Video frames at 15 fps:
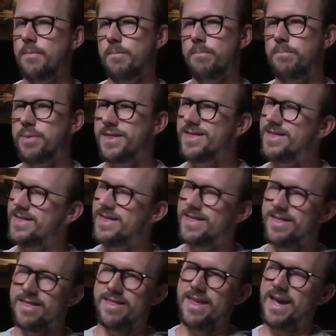But
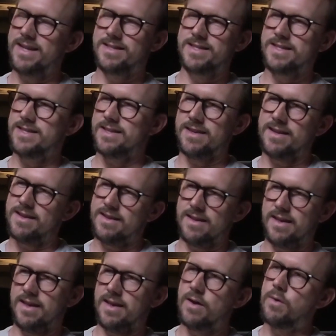that didn't
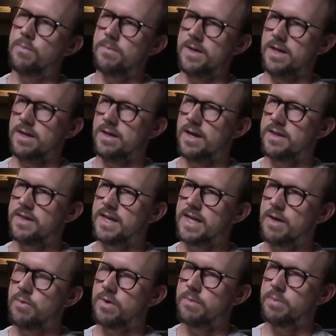help me. I think
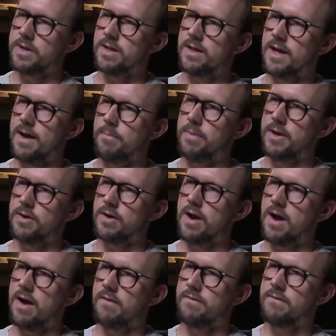I would have been a lot better
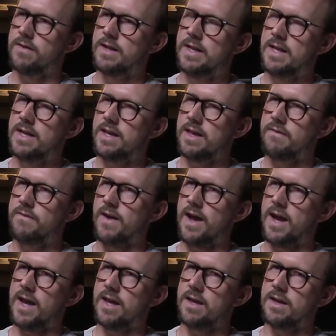off if
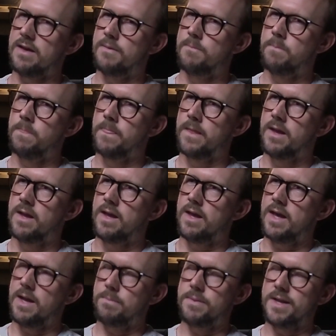I
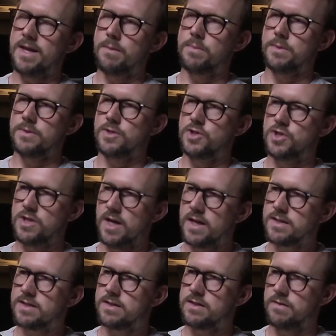had been able
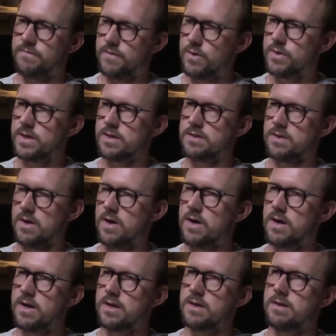just to focus
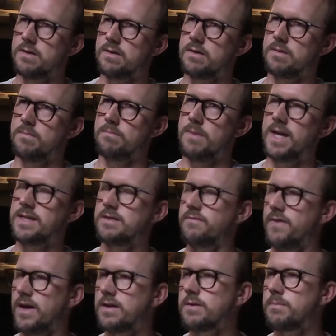on my
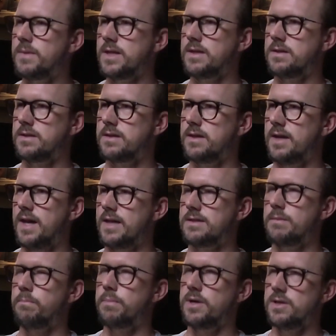development as
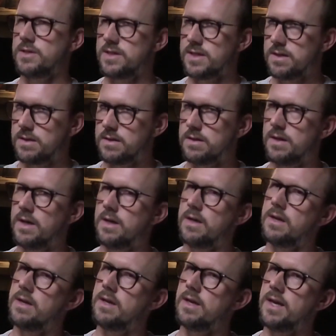a person
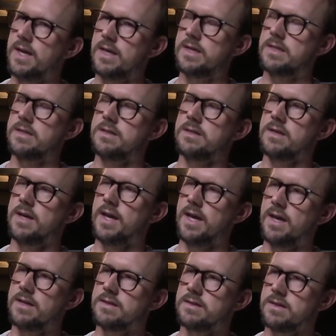and
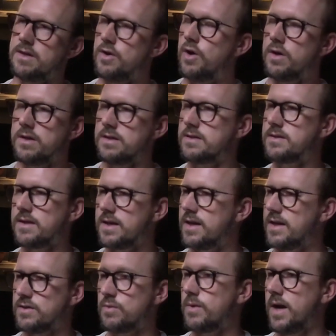as an artist, like
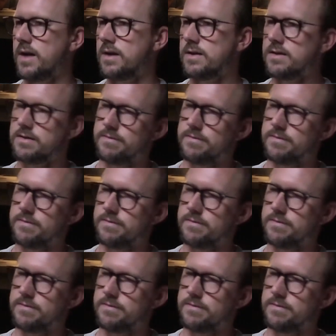as a writer.